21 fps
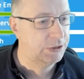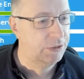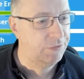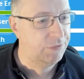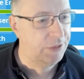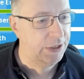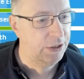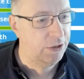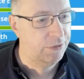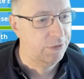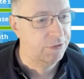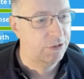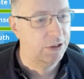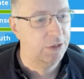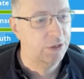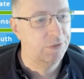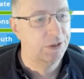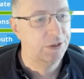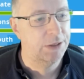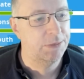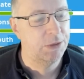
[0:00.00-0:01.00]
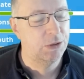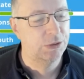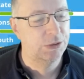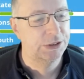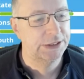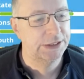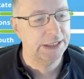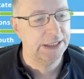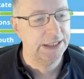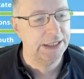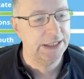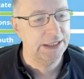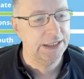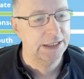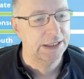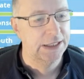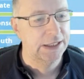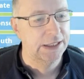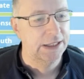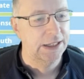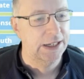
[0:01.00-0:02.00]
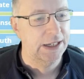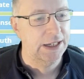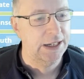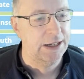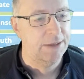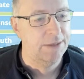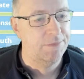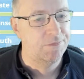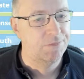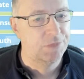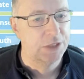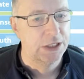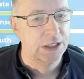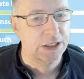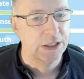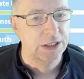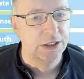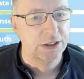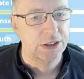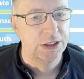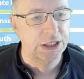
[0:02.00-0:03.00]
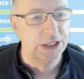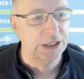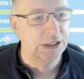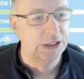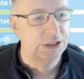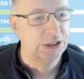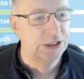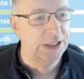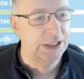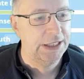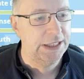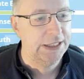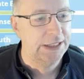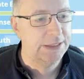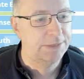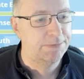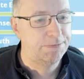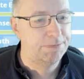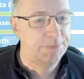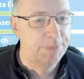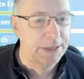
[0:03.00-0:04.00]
So if I hover over them, you'll see that she is